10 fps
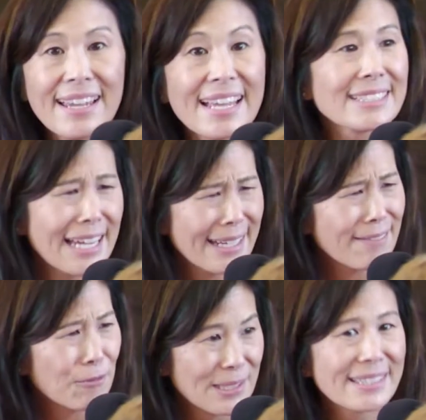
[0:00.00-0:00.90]
as
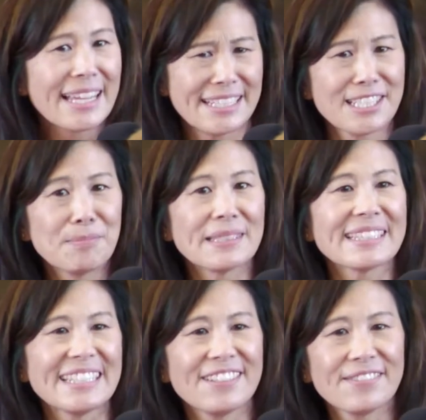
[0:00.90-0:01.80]
I was led to
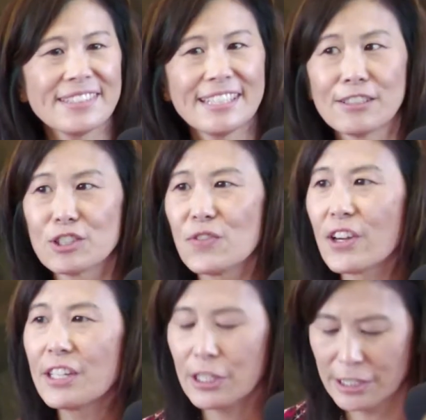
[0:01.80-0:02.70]
believe in those
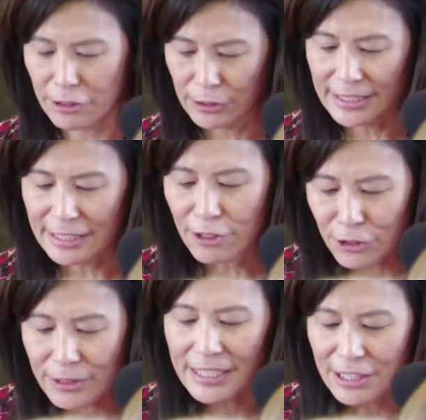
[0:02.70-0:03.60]
very
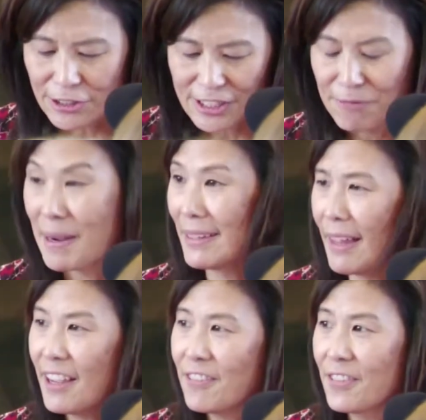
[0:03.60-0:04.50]
early years of my
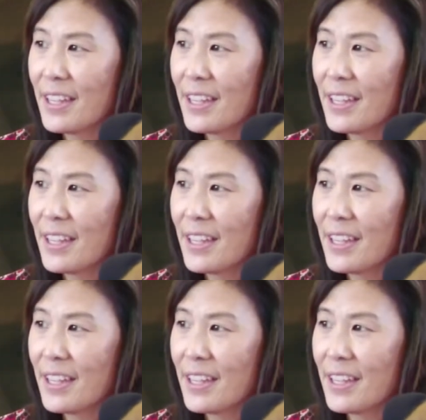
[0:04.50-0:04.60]
life.